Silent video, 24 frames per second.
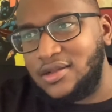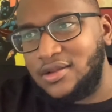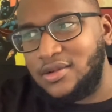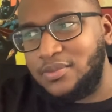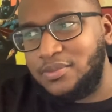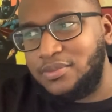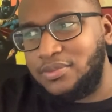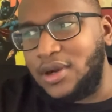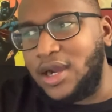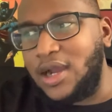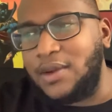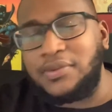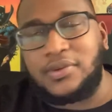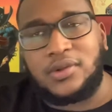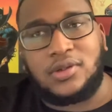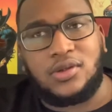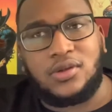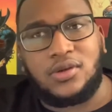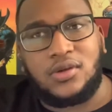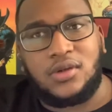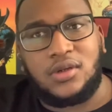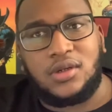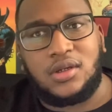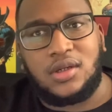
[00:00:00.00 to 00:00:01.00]

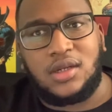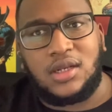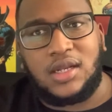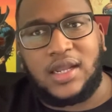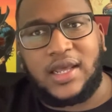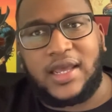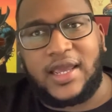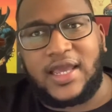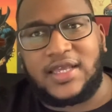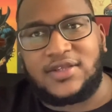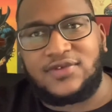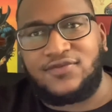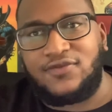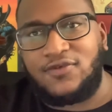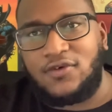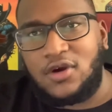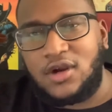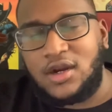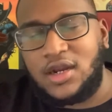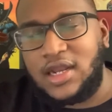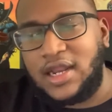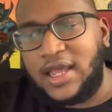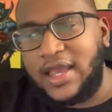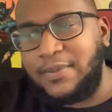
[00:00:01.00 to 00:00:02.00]
popular, like, as
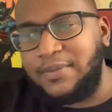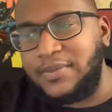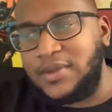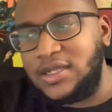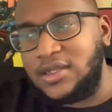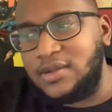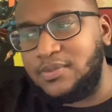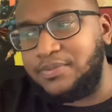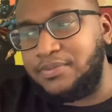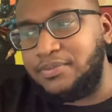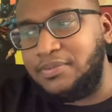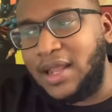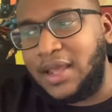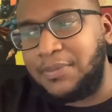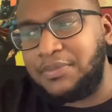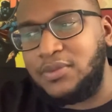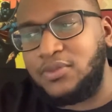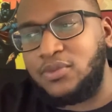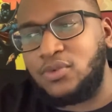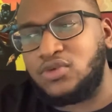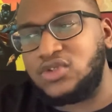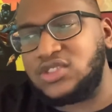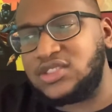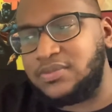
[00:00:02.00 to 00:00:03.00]
far, I mean, black
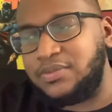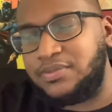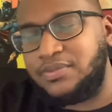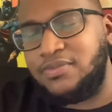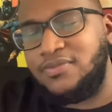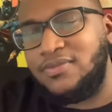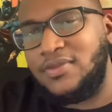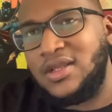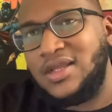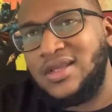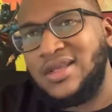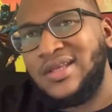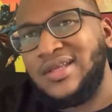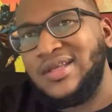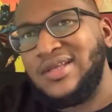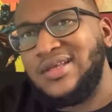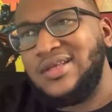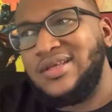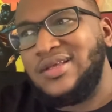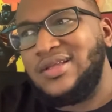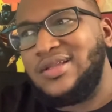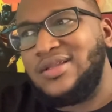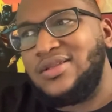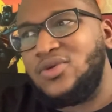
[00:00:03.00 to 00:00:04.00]
people wasn't,
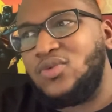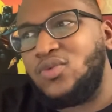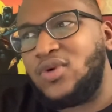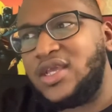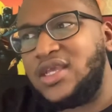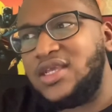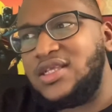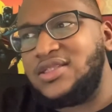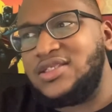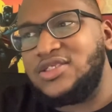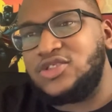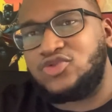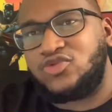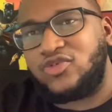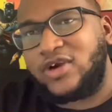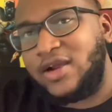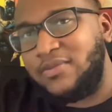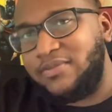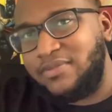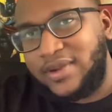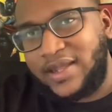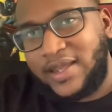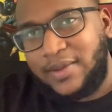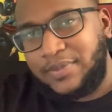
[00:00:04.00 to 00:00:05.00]
the way he
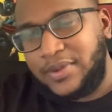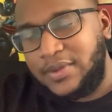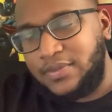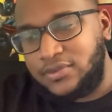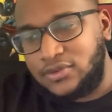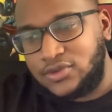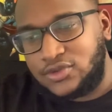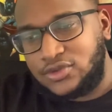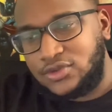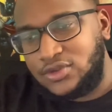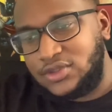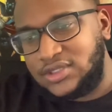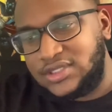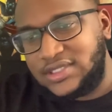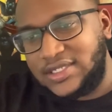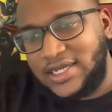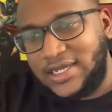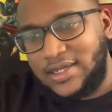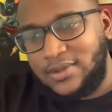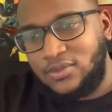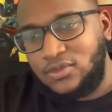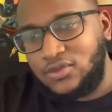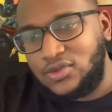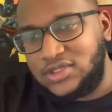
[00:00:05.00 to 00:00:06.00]
described bad people certain
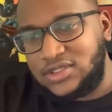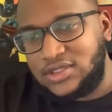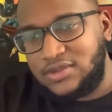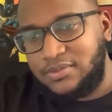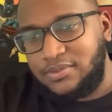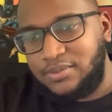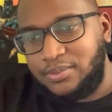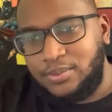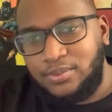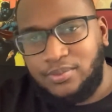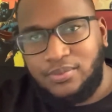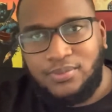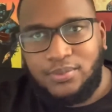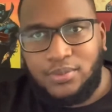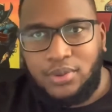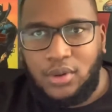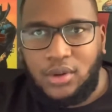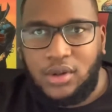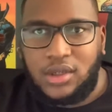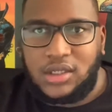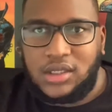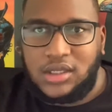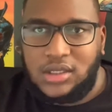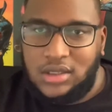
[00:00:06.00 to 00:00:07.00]
time wasn't
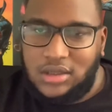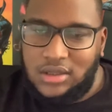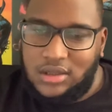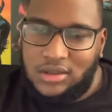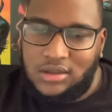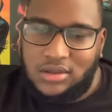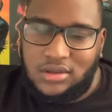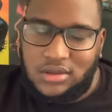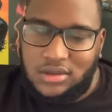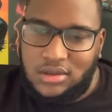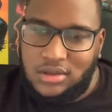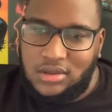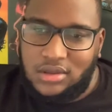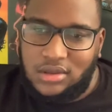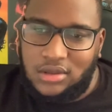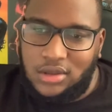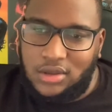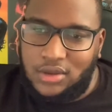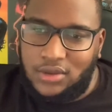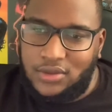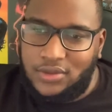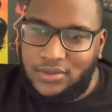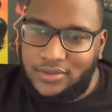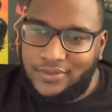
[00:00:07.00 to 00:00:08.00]
pretty, you
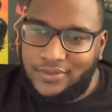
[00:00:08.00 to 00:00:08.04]
know,